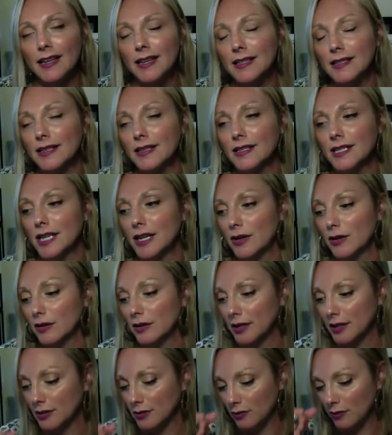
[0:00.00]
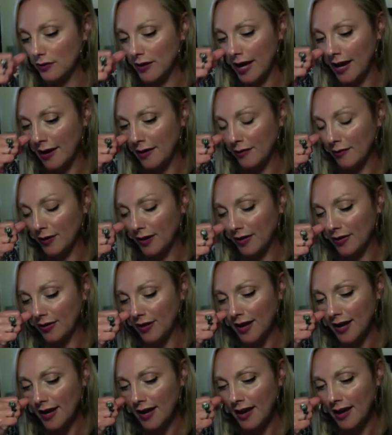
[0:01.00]
necessarily do that with
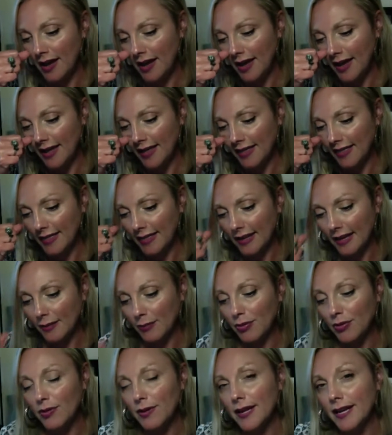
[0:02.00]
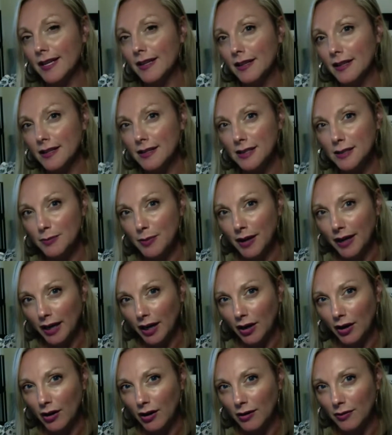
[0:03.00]
the playlist pick a
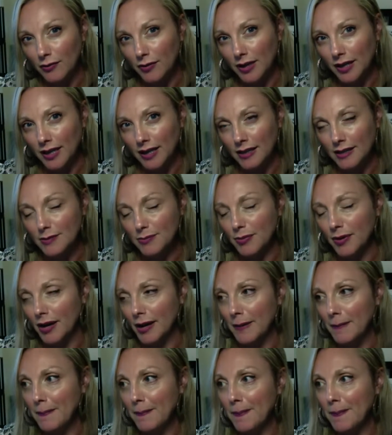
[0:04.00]
card readings, but